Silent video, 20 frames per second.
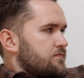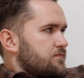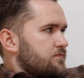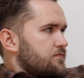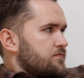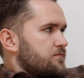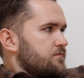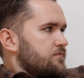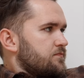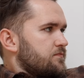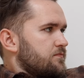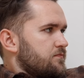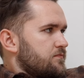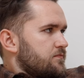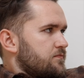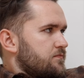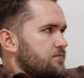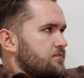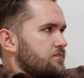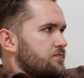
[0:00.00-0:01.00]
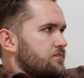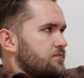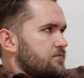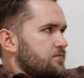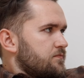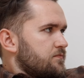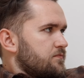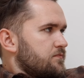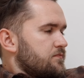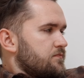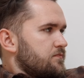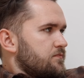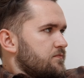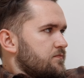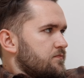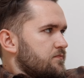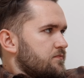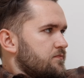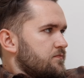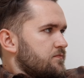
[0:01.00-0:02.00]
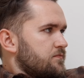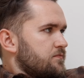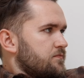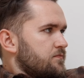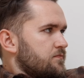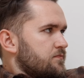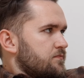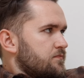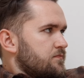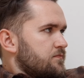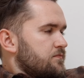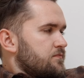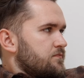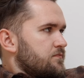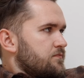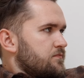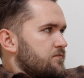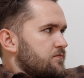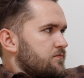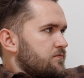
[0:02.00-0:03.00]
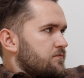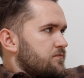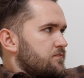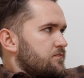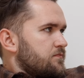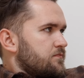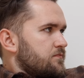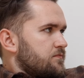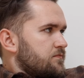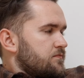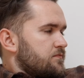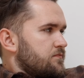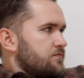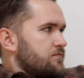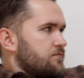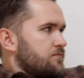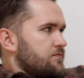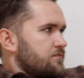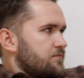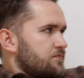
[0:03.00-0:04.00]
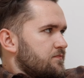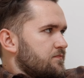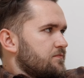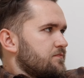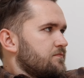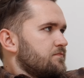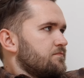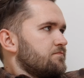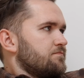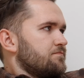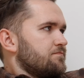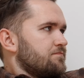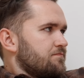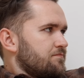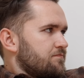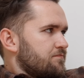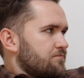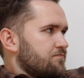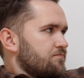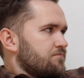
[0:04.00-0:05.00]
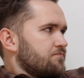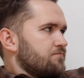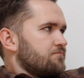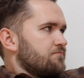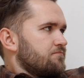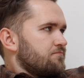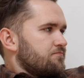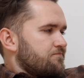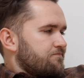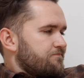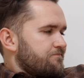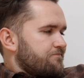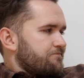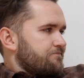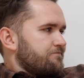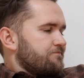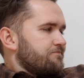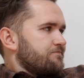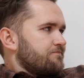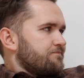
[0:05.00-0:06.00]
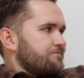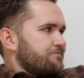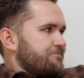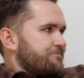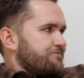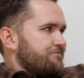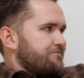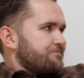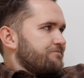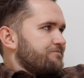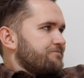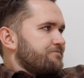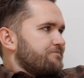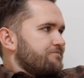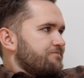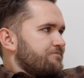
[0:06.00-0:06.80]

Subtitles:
(silent)